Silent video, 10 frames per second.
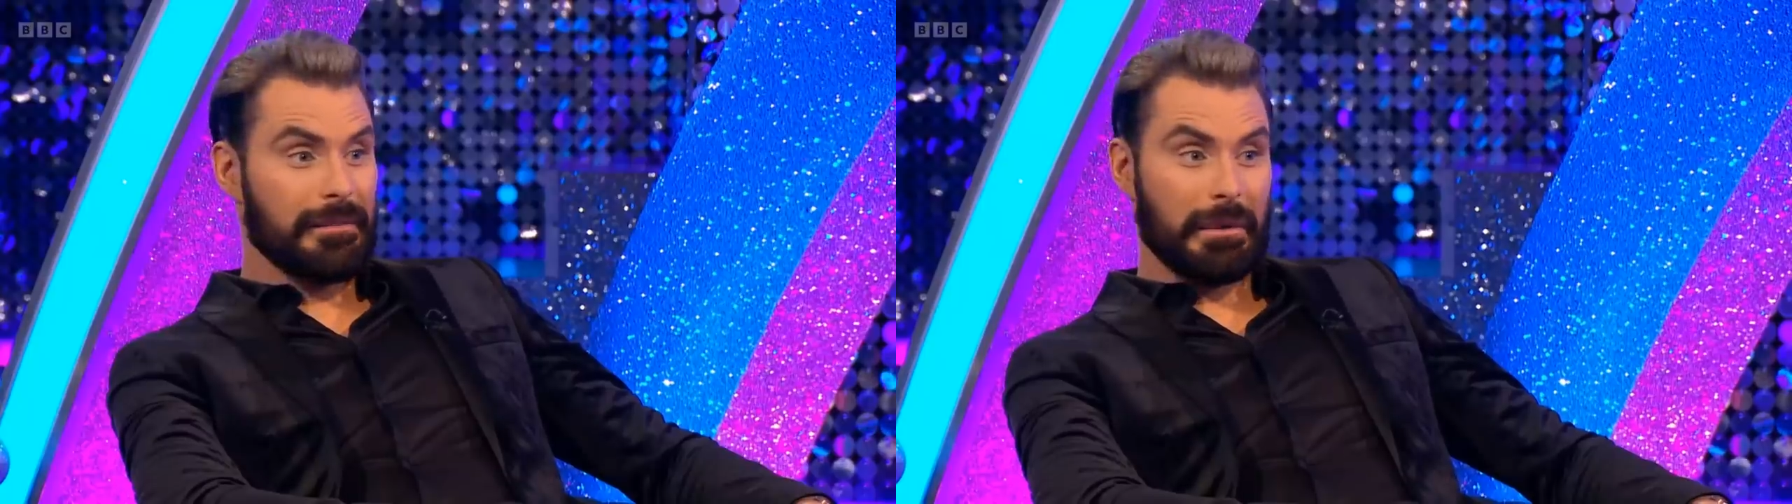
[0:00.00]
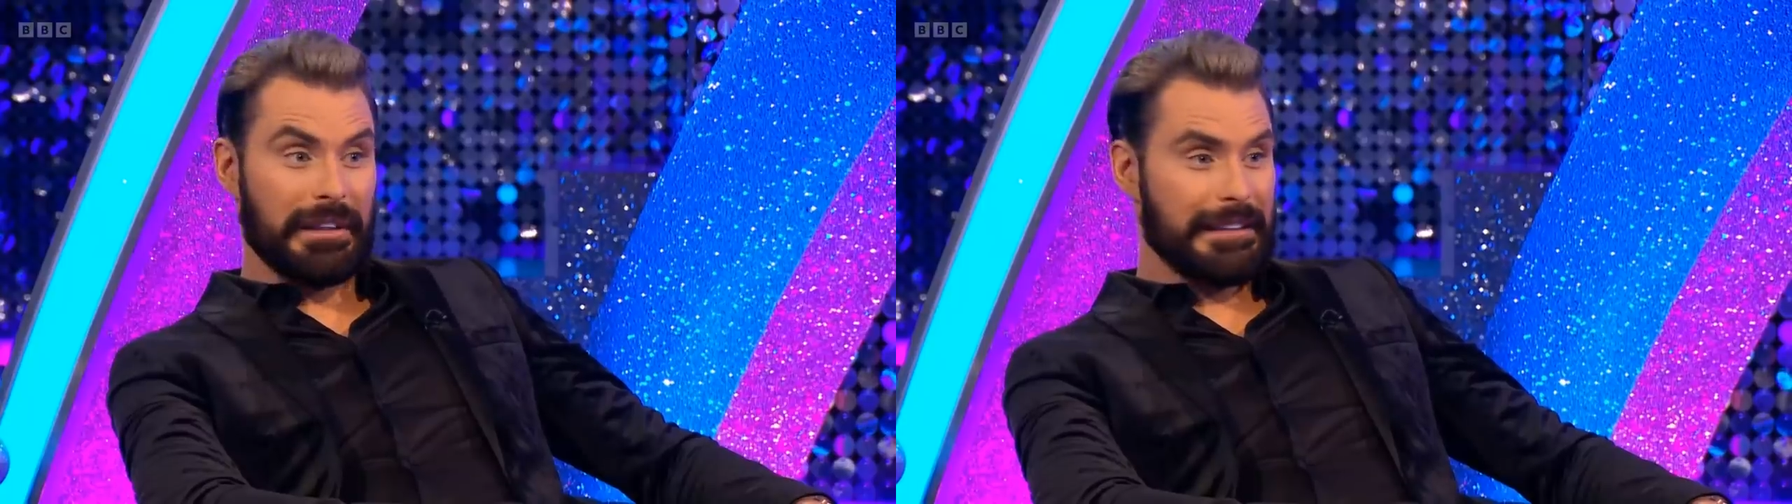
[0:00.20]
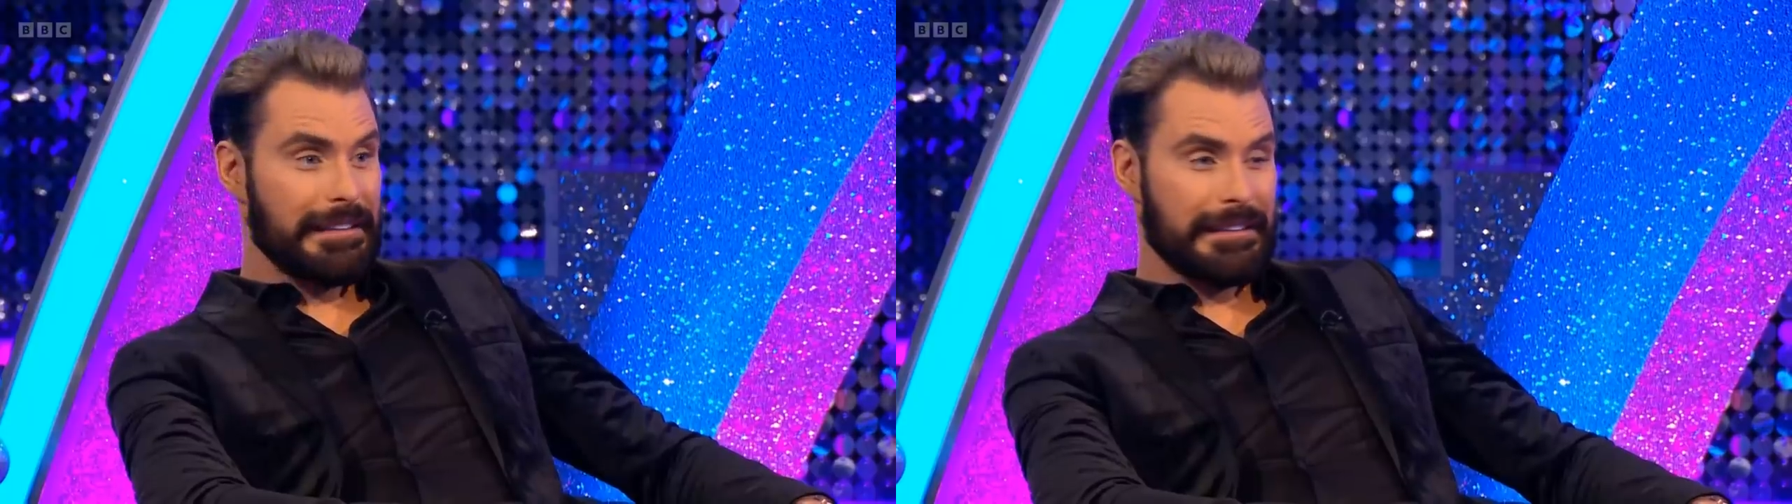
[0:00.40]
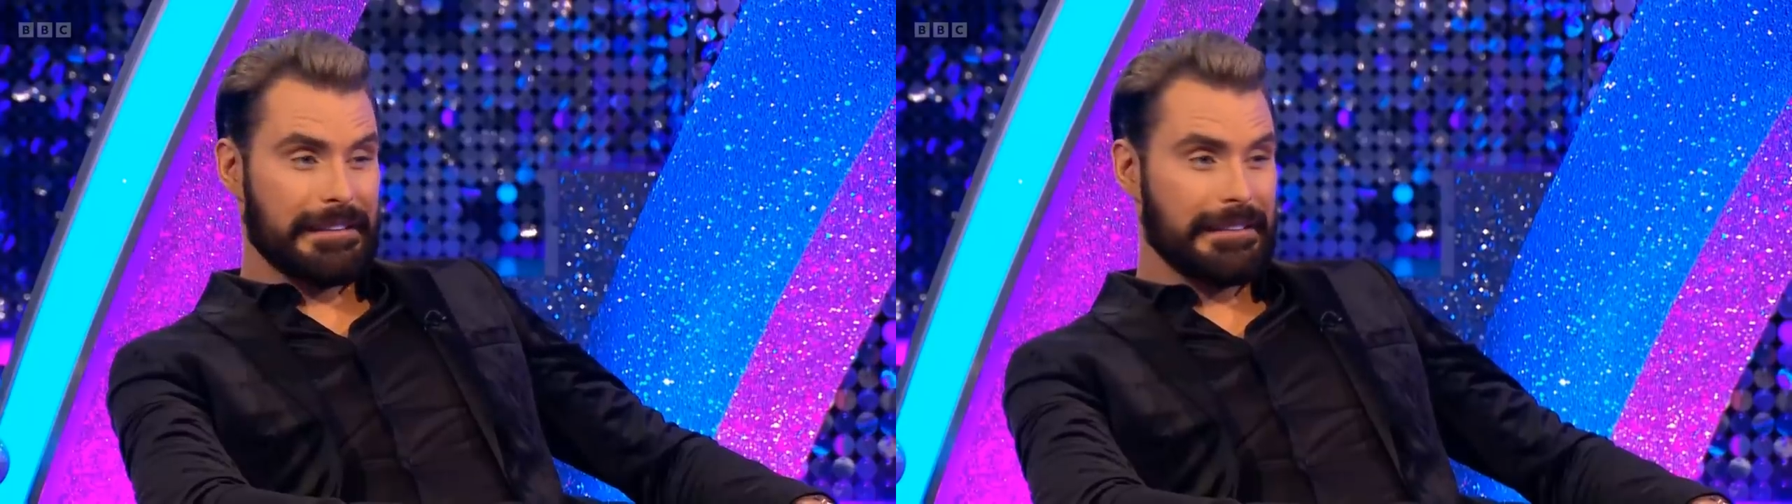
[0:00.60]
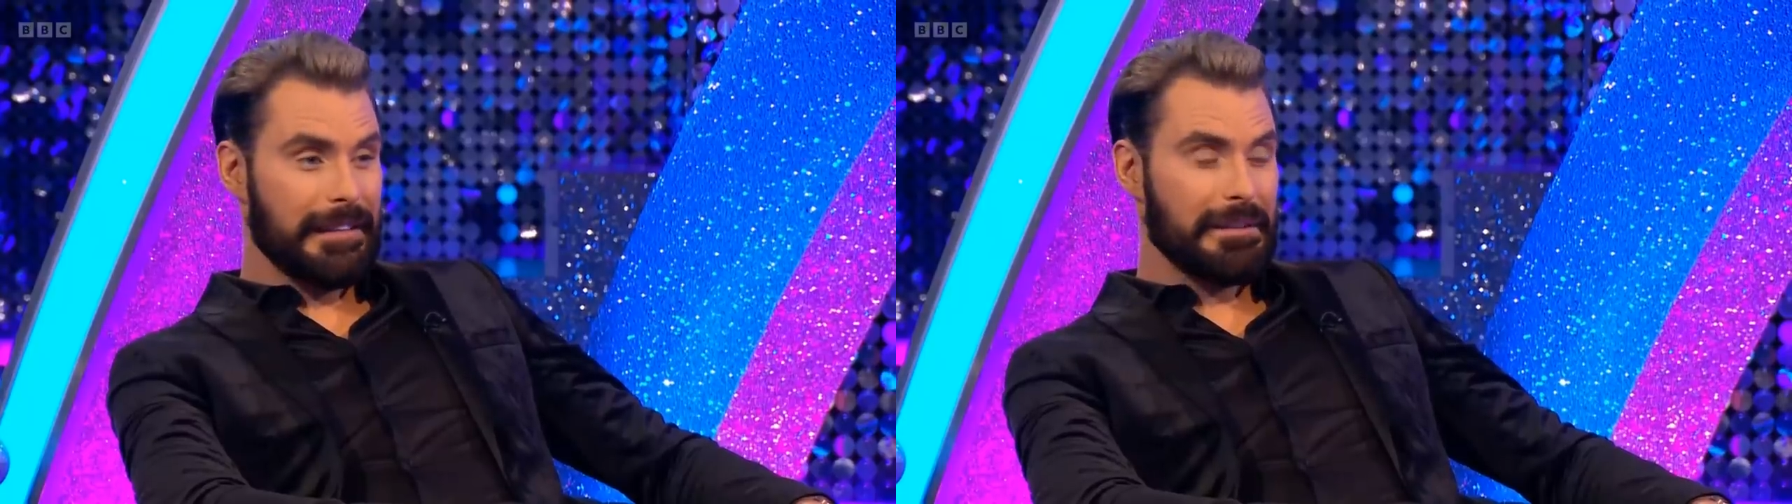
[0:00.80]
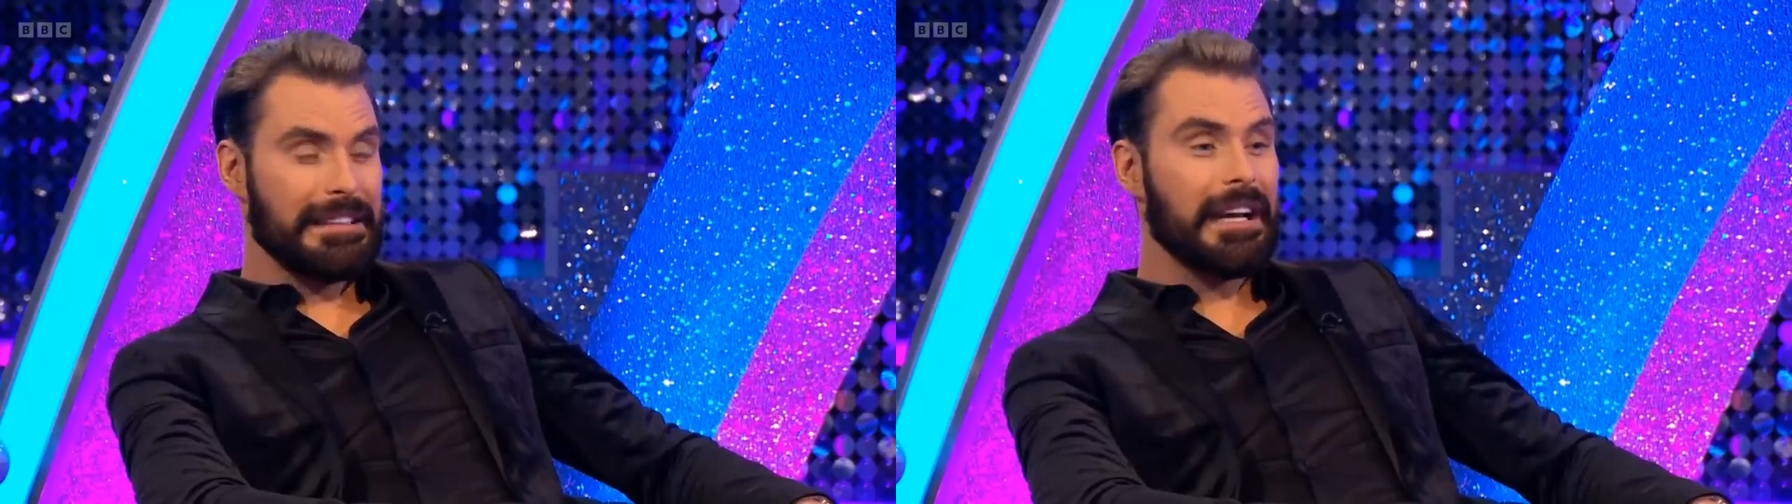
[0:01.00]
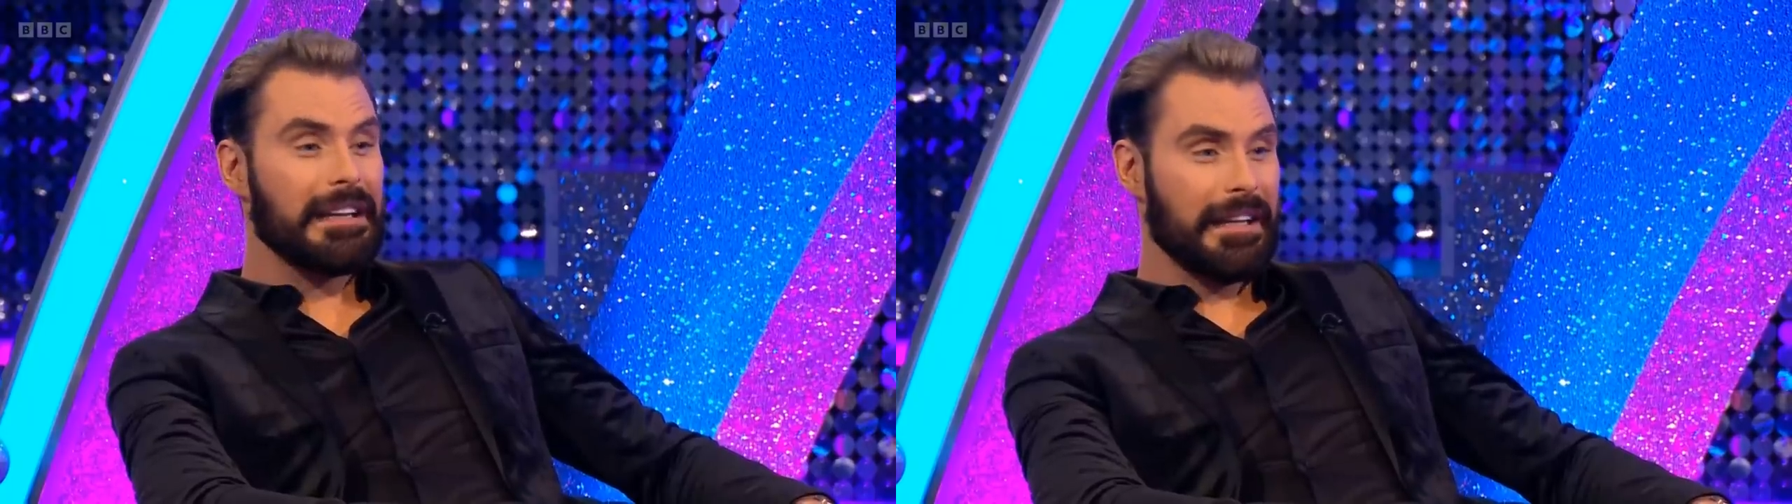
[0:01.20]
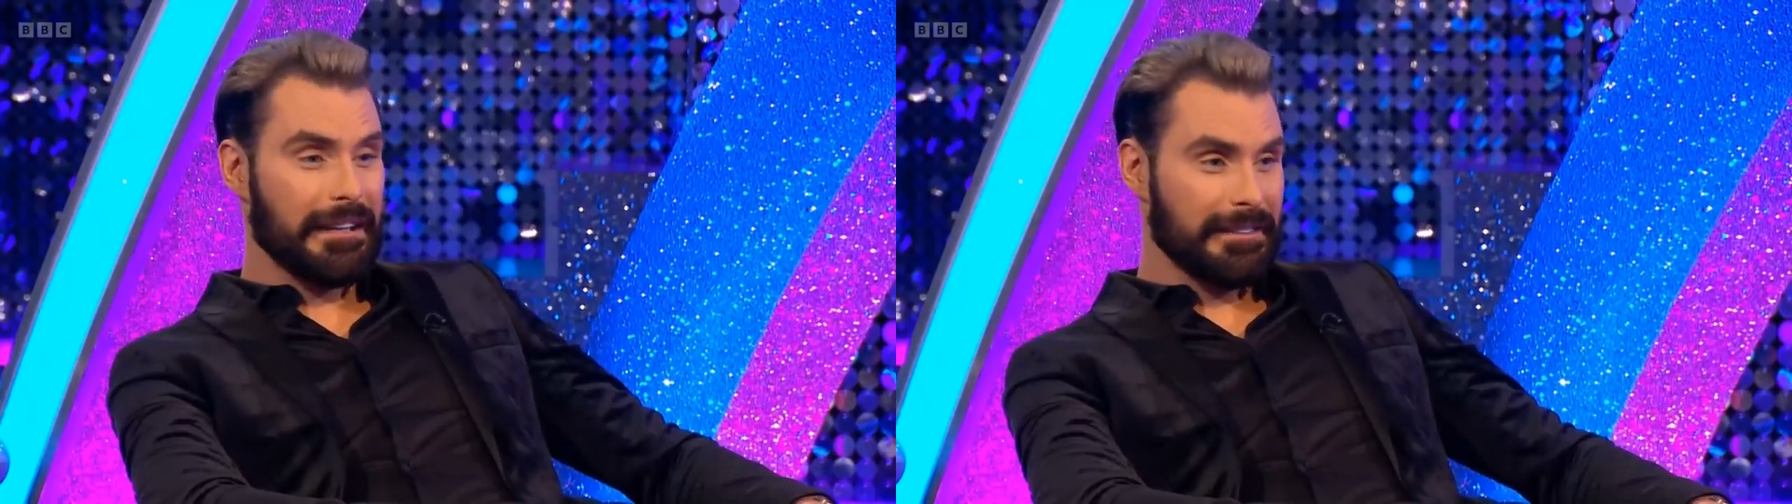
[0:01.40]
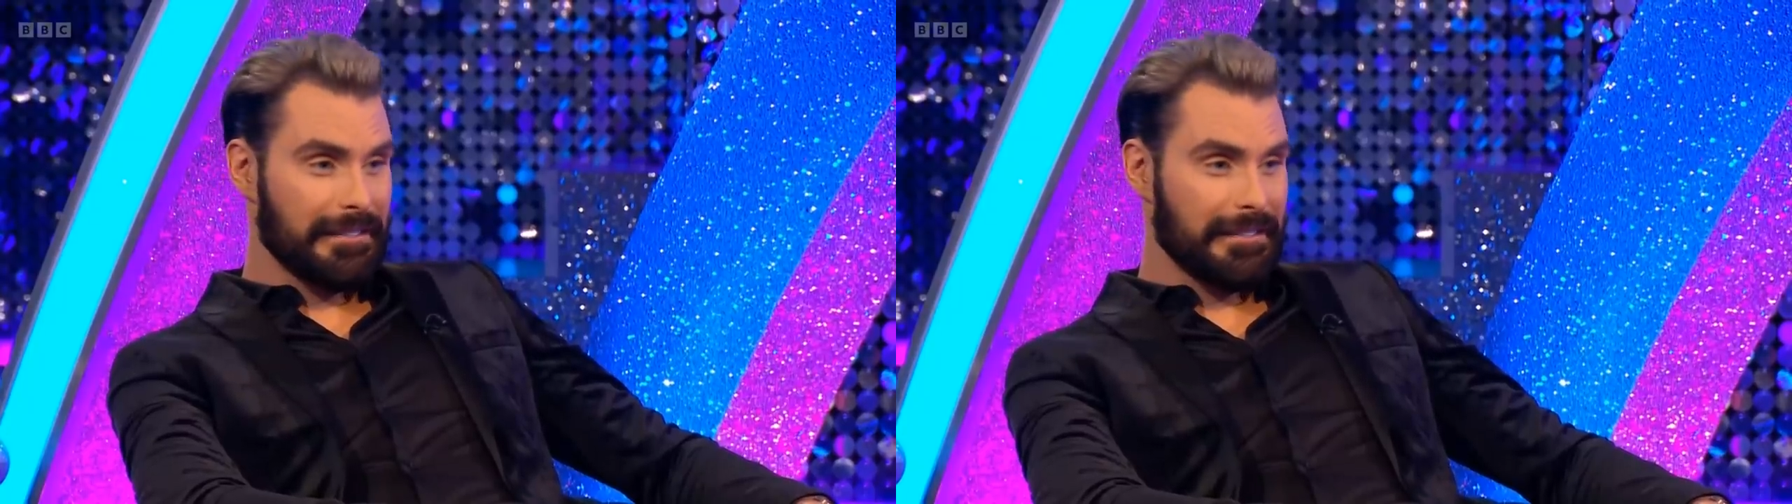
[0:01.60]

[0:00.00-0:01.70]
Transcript: Boys, that was nothing.